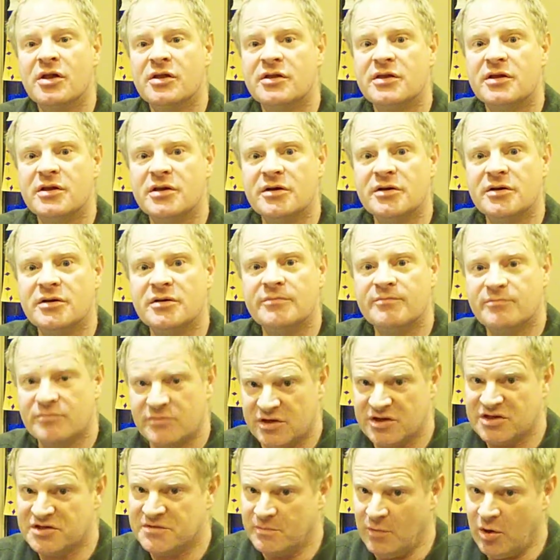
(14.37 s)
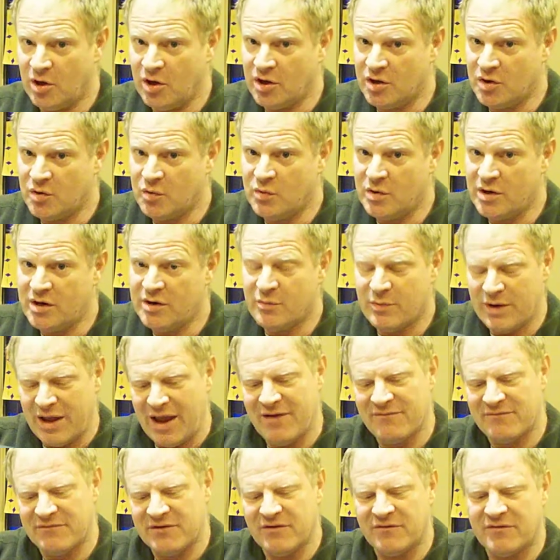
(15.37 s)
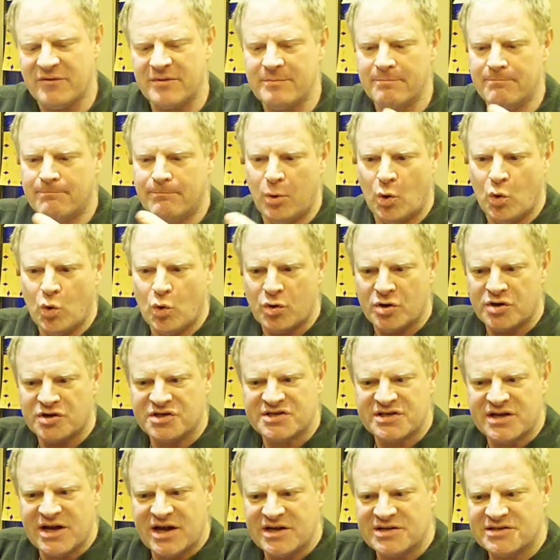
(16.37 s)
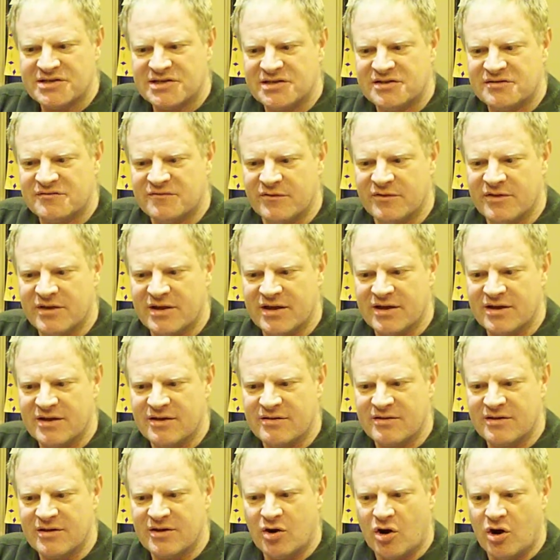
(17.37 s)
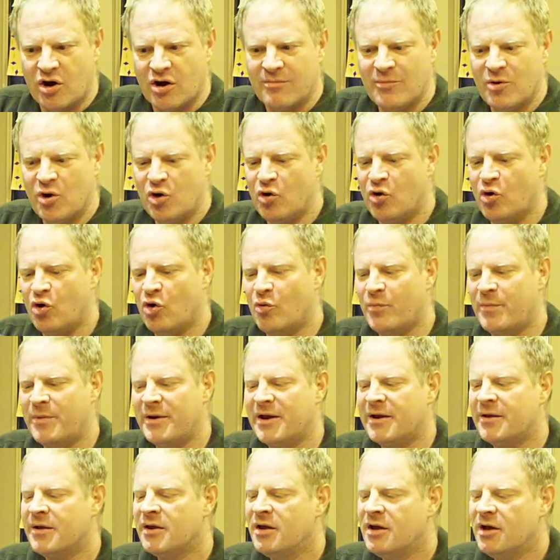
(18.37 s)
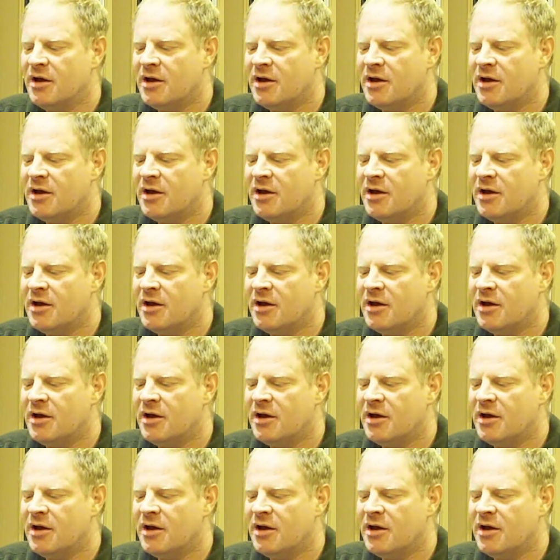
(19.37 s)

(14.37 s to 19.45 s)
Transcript: The smaller one, we have different bore sizes for the arm opening,